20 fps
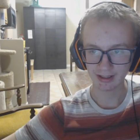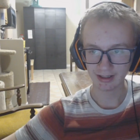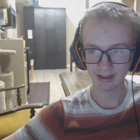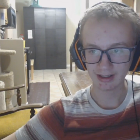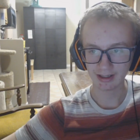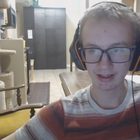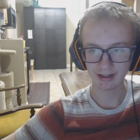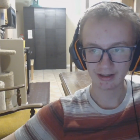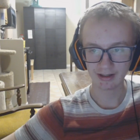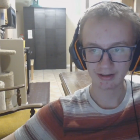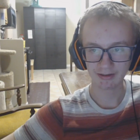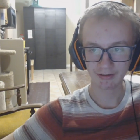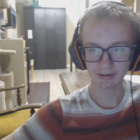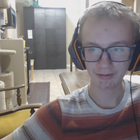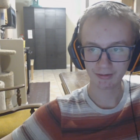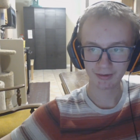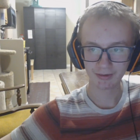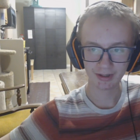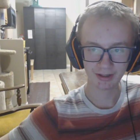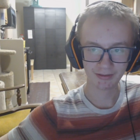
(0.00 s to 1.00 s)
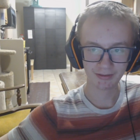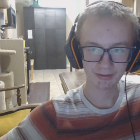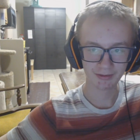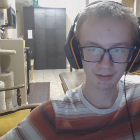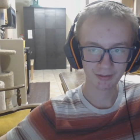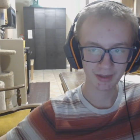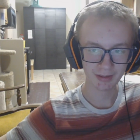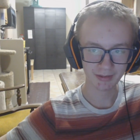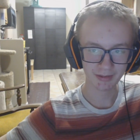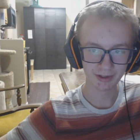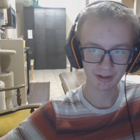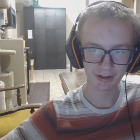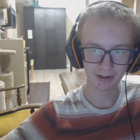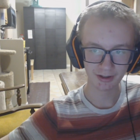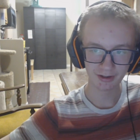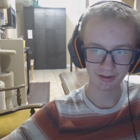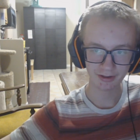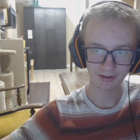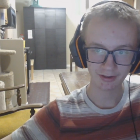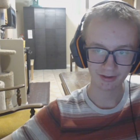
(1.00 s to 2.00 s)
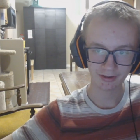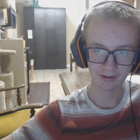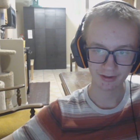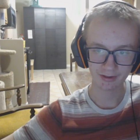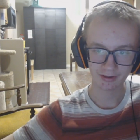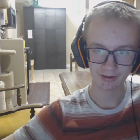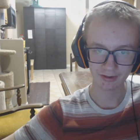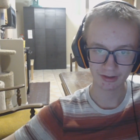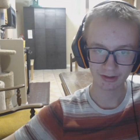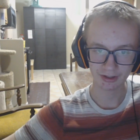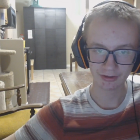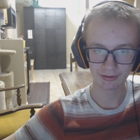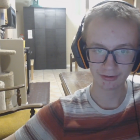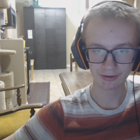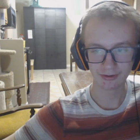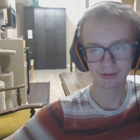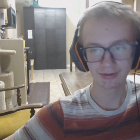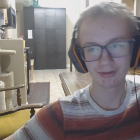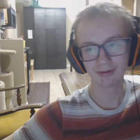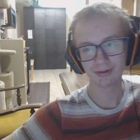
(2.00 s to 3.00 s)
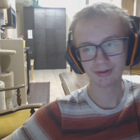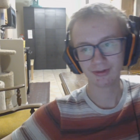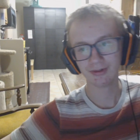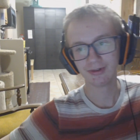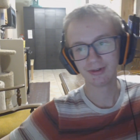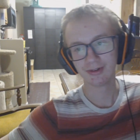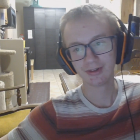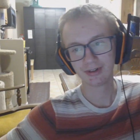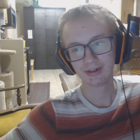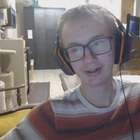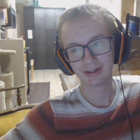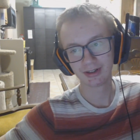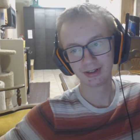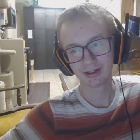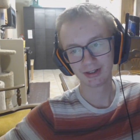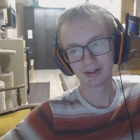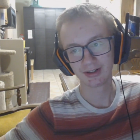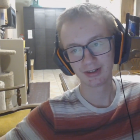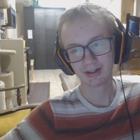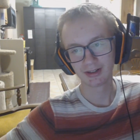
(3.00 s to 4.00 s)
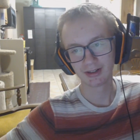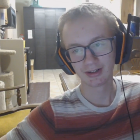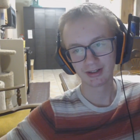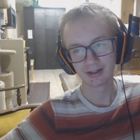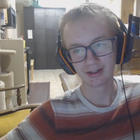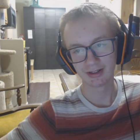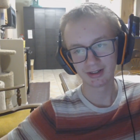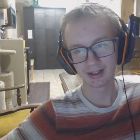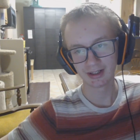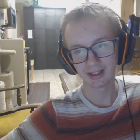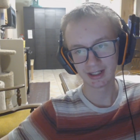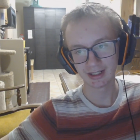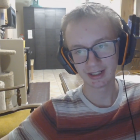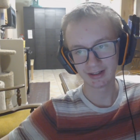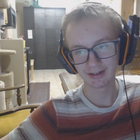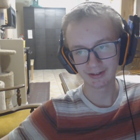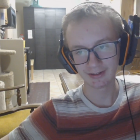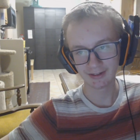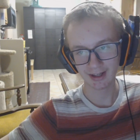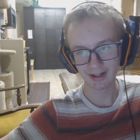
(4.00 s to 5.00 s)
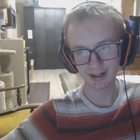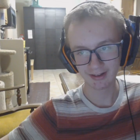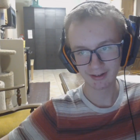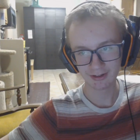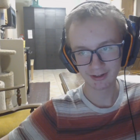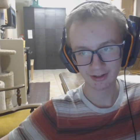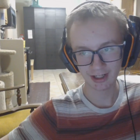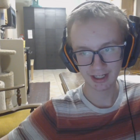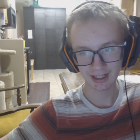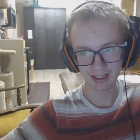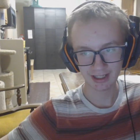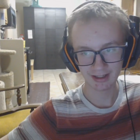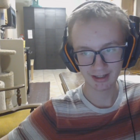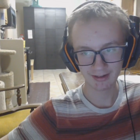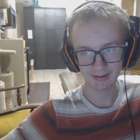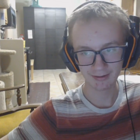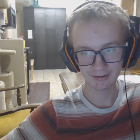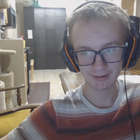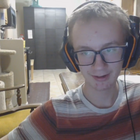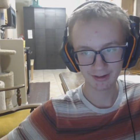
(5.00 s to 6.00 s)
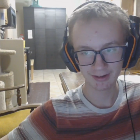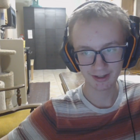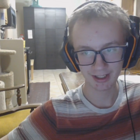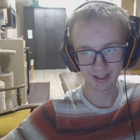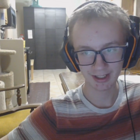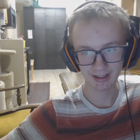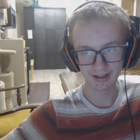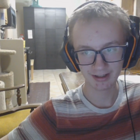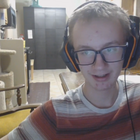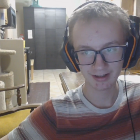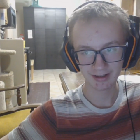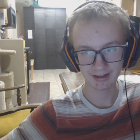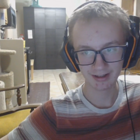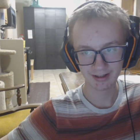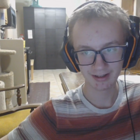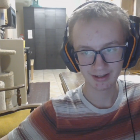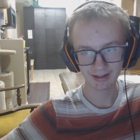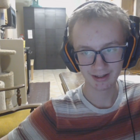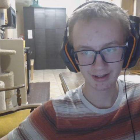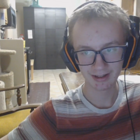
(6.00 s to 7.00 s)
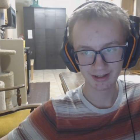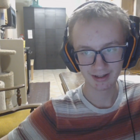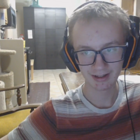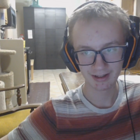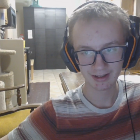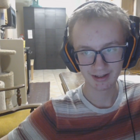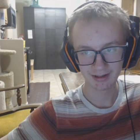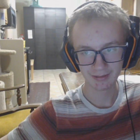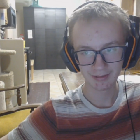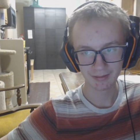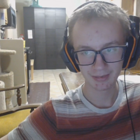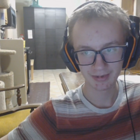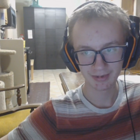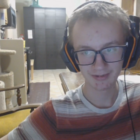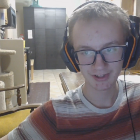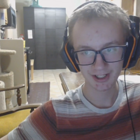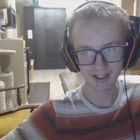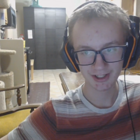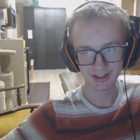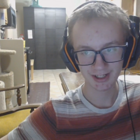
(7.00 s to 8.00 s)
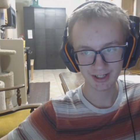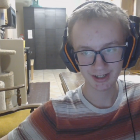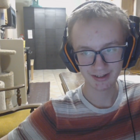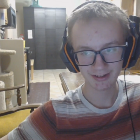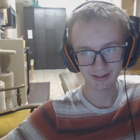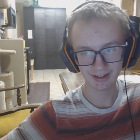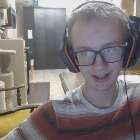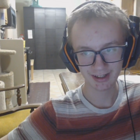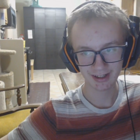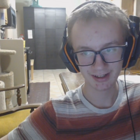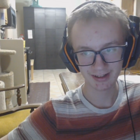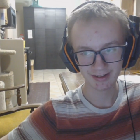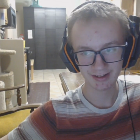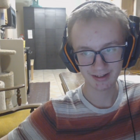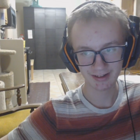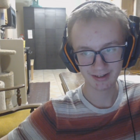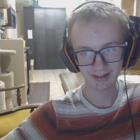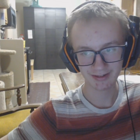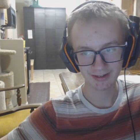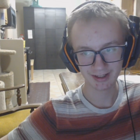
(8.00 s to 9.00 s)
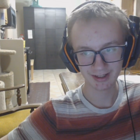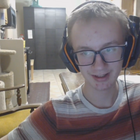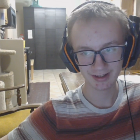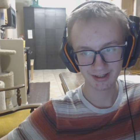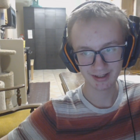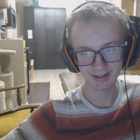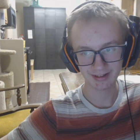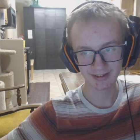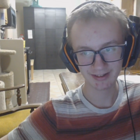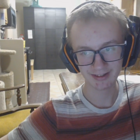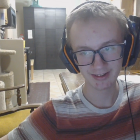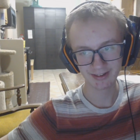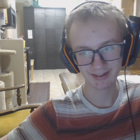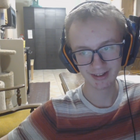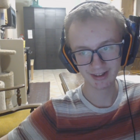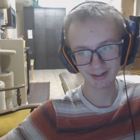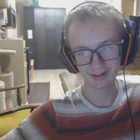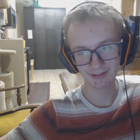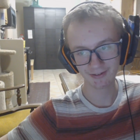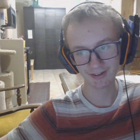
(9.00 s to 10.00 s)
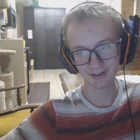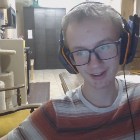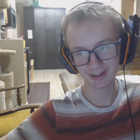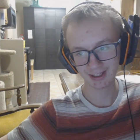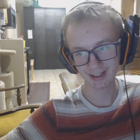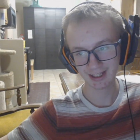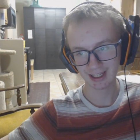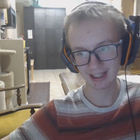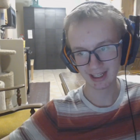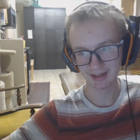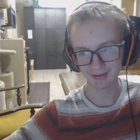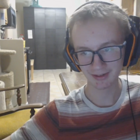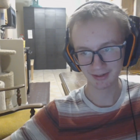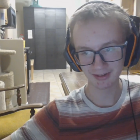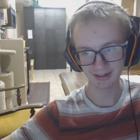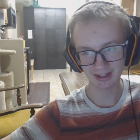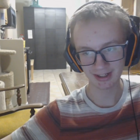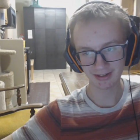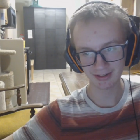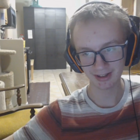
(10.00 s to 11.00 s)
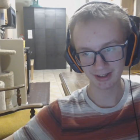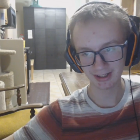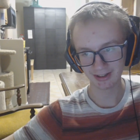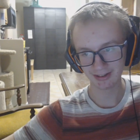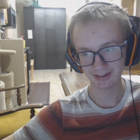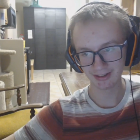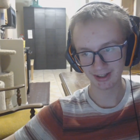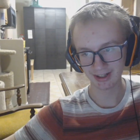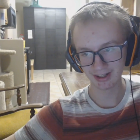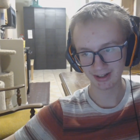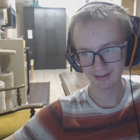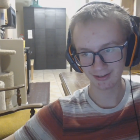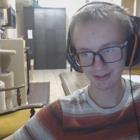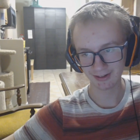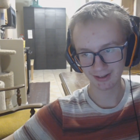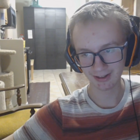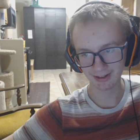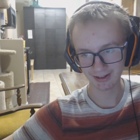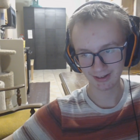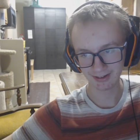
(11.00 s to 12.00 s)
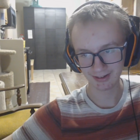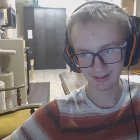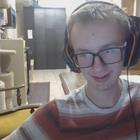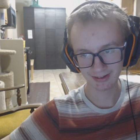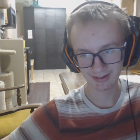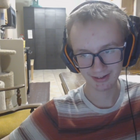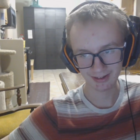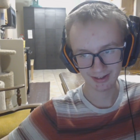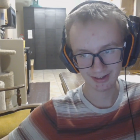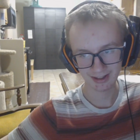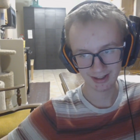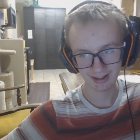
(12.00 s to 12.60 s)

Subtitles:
And when I remembered Osu, I decided to try it one day, but eventually I decided, you know what, like this isn't going to fit the game, it's not really designed for this.